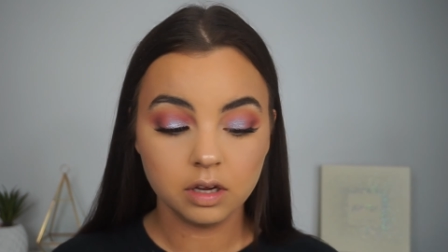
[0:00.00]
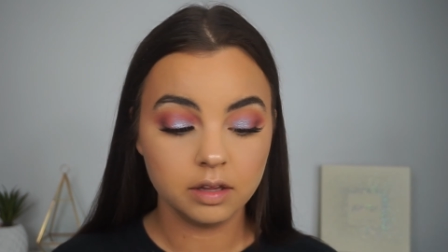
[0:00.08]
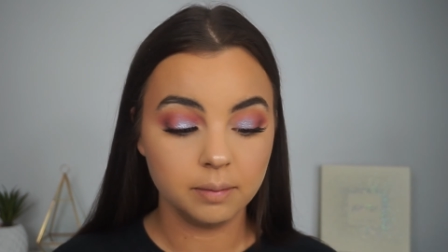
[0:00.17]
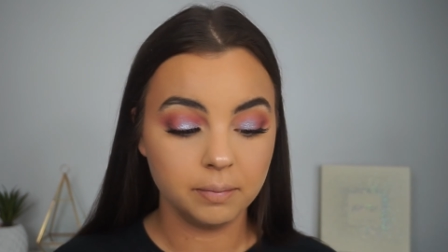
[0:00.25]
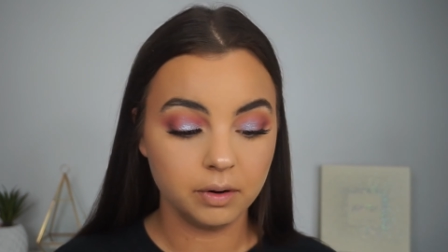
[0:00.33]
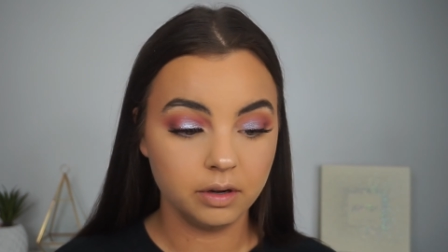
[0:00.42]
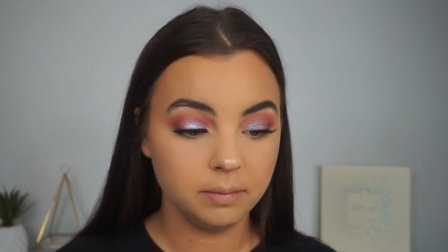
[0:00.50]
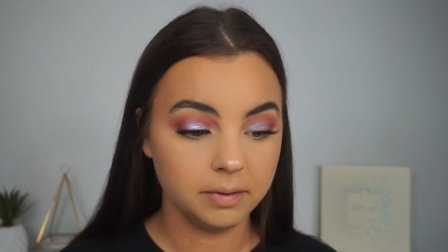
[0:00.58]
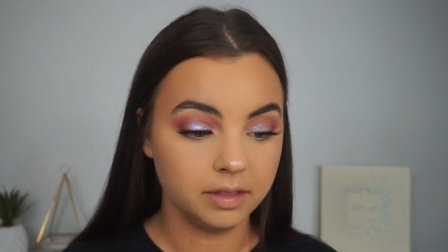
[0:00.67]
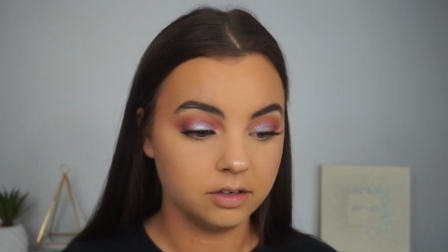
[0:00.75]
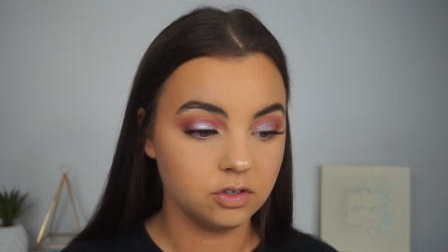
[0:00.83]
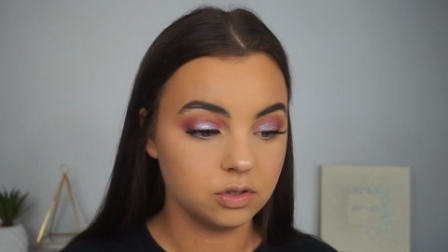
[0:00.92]
I broke them,
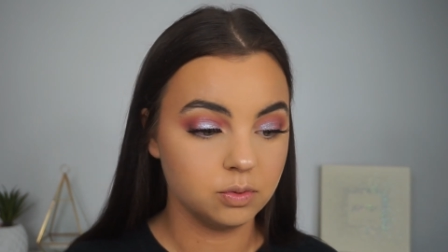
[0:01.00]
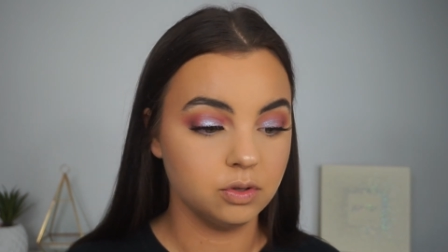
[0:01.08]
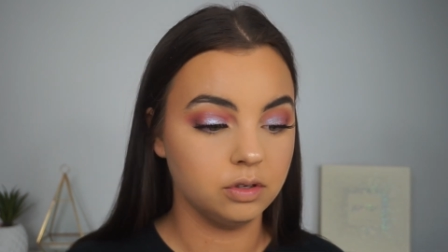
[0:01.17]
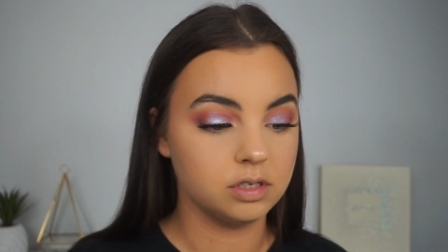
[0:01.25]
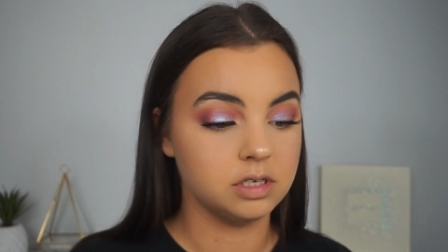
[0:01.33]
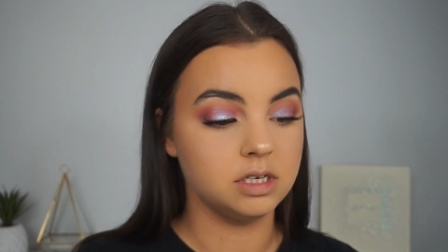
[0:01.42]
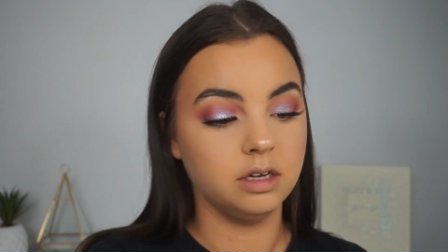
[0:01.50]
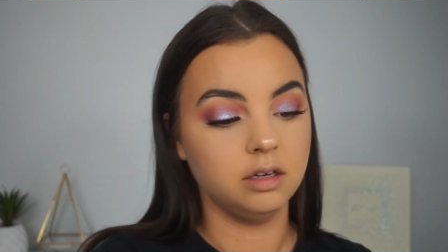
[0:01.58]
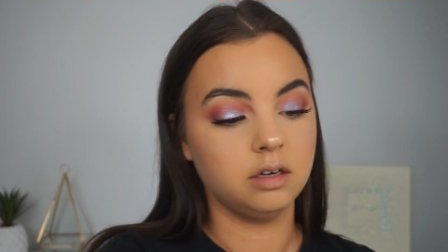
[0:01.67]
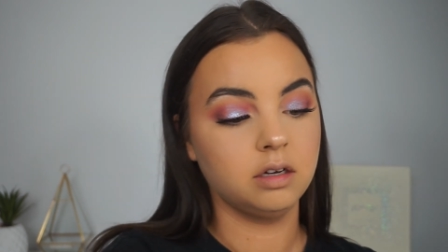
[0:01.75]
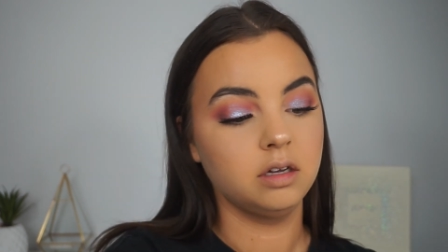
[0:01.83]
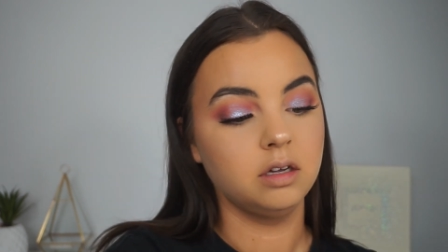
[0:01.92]
but they just would not stick.